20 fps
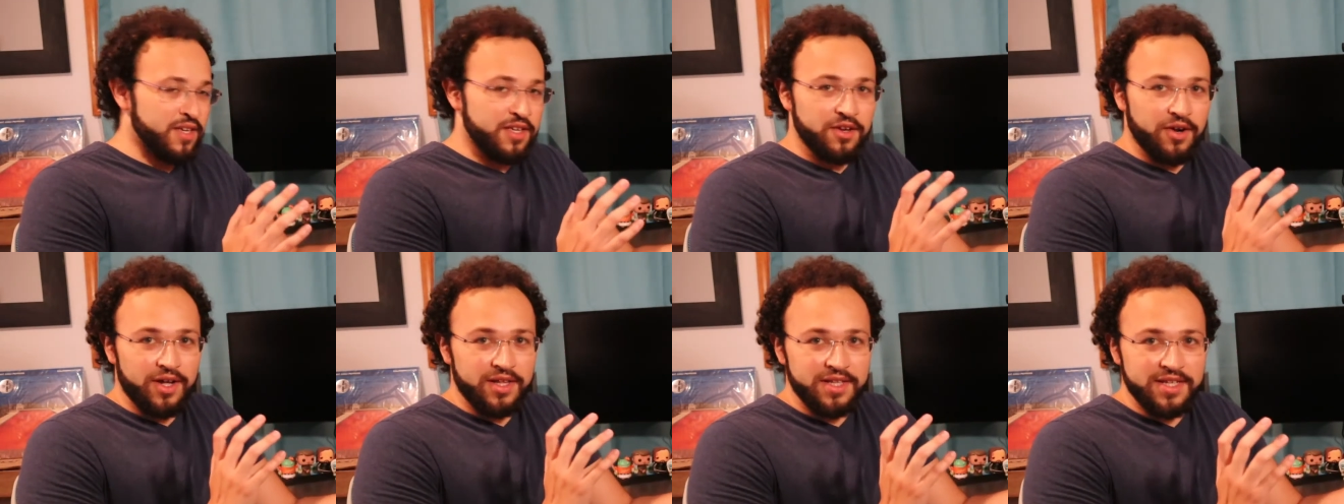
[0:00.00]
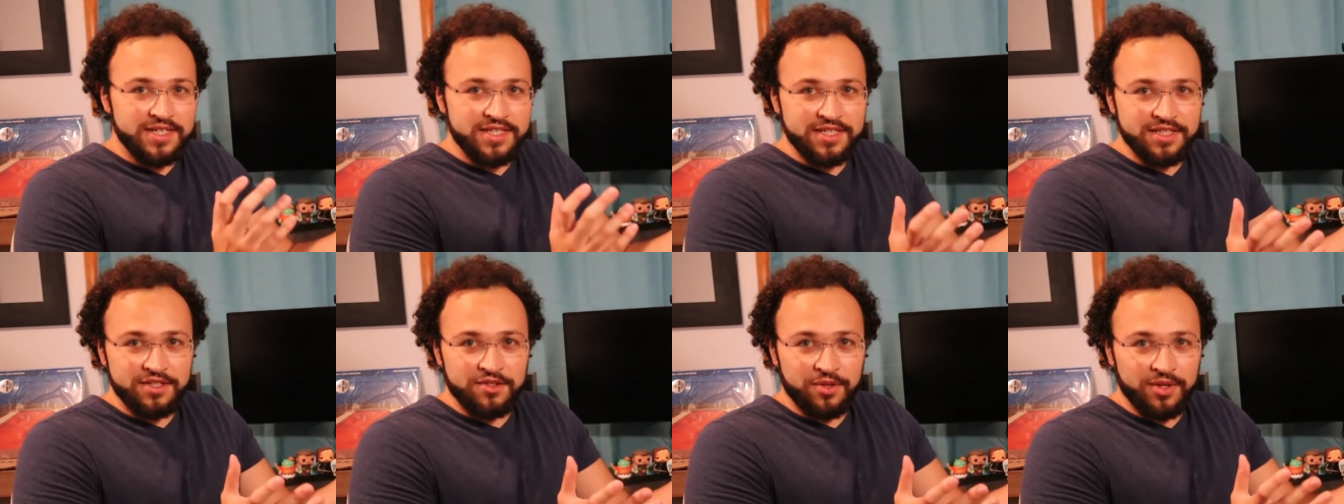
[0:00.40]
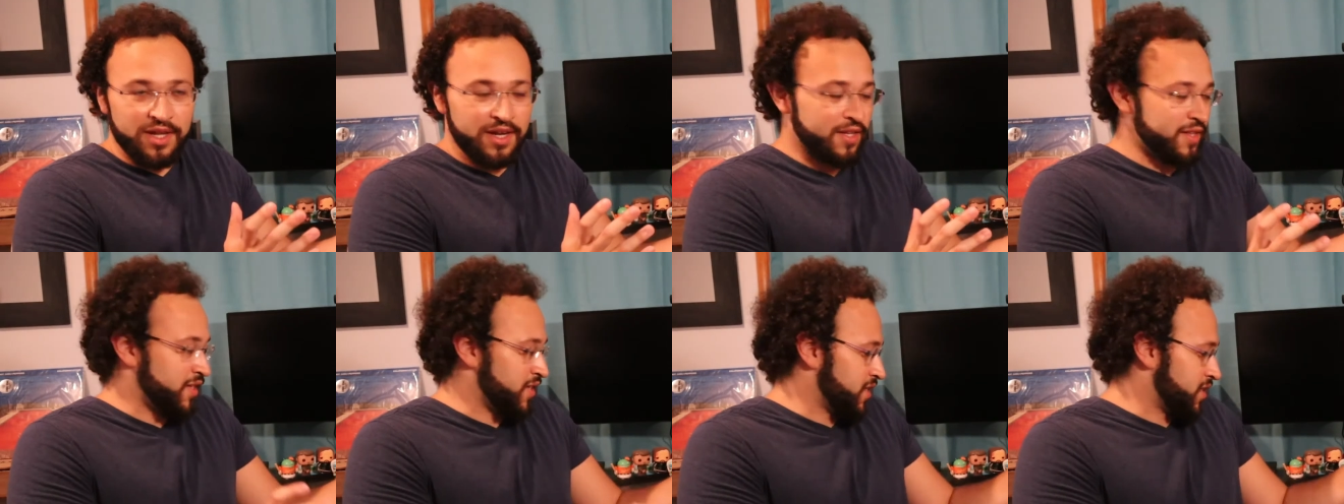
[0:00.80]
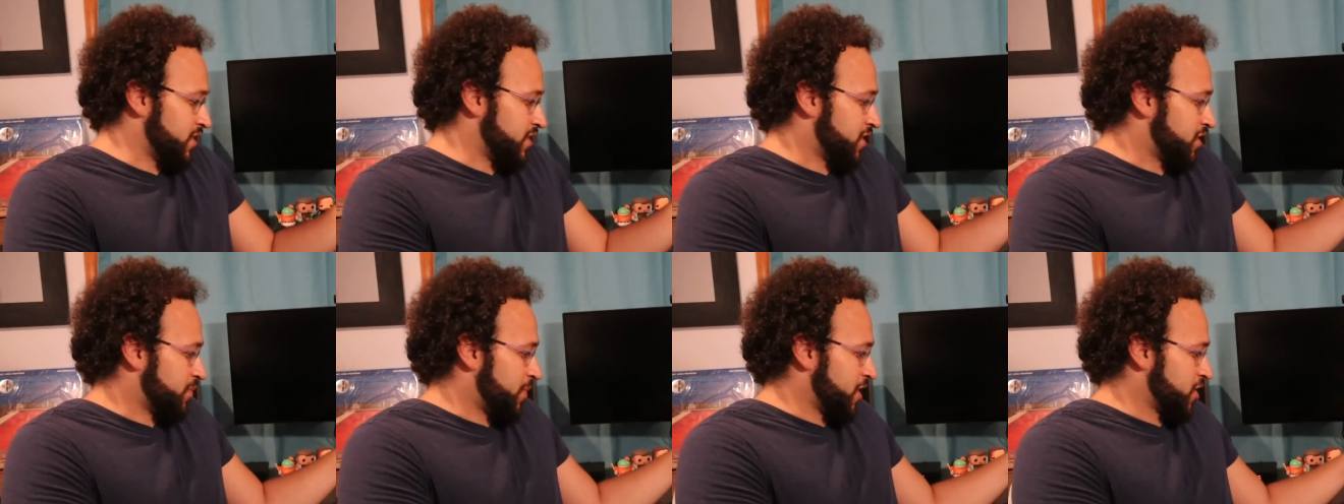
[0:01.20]
I listen to a lot of
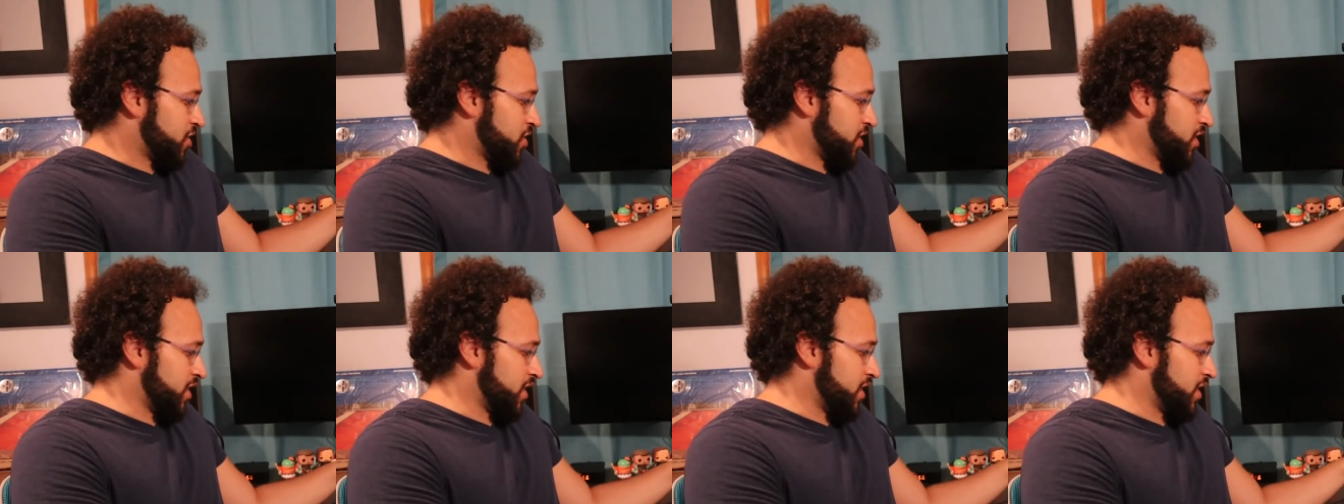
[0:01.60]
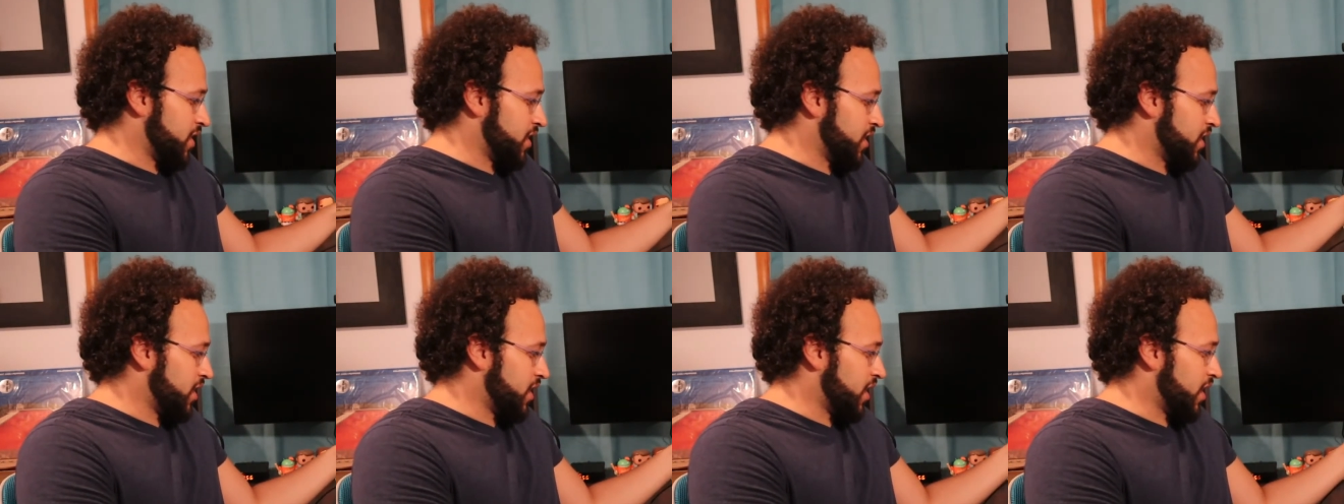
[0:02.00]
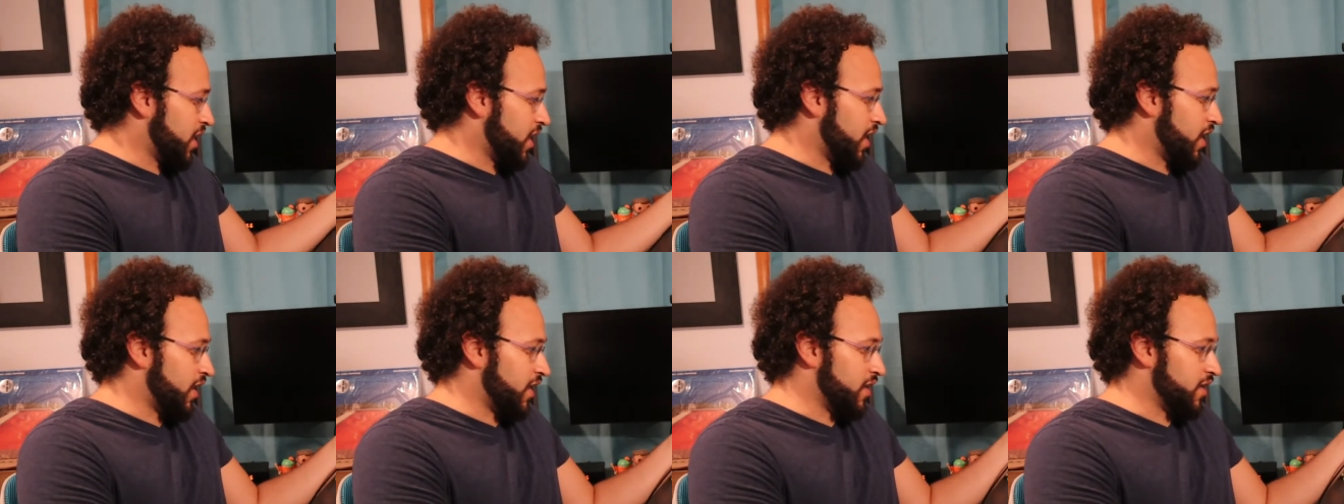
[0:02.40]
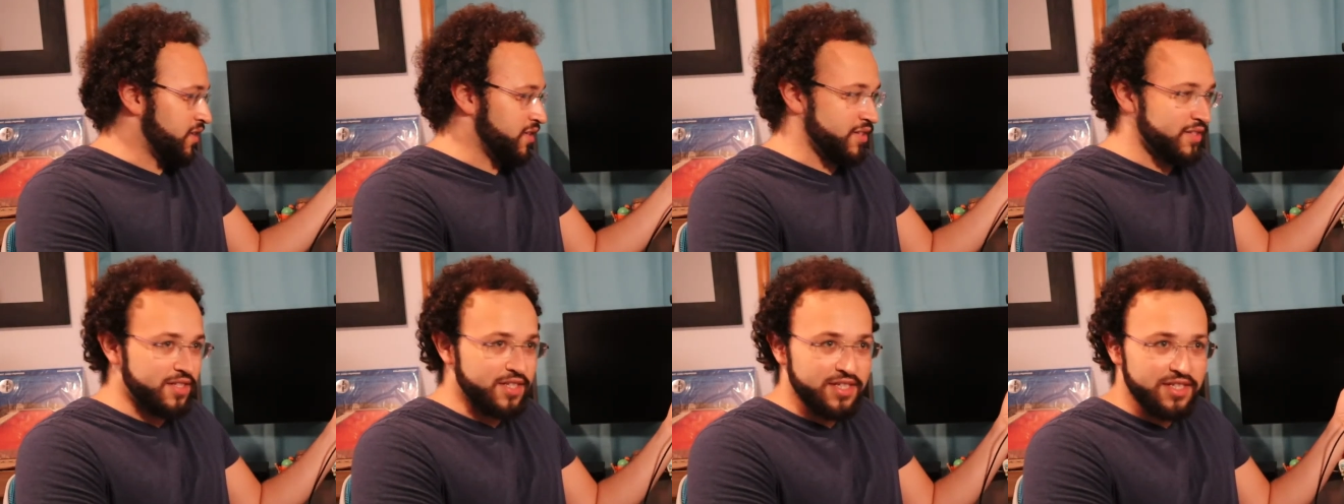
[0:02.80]
things, especially
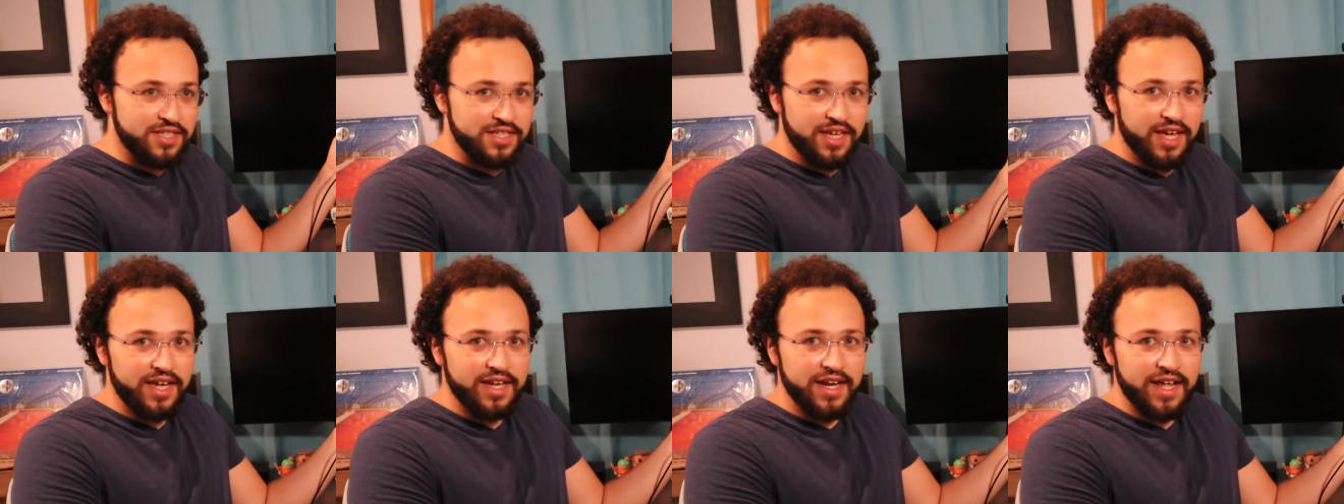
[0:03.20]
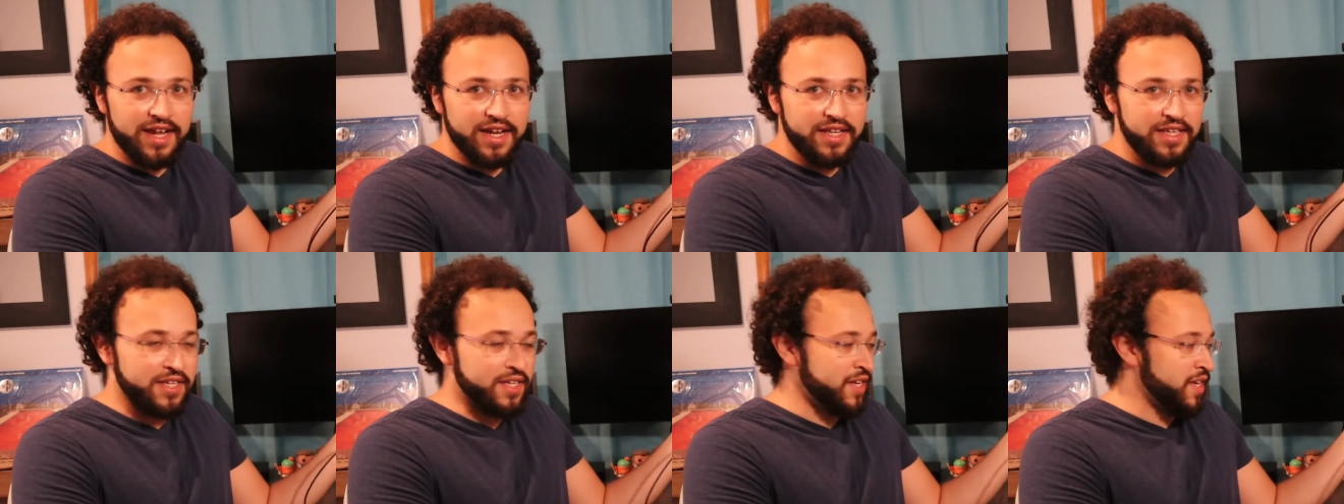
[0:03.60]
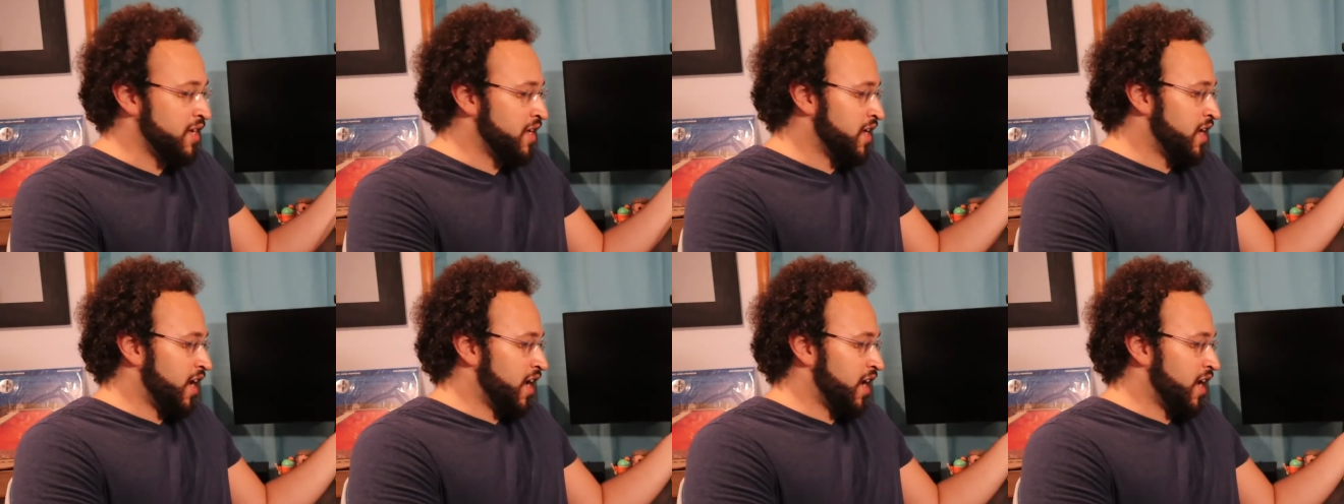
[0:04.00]
on the DT880.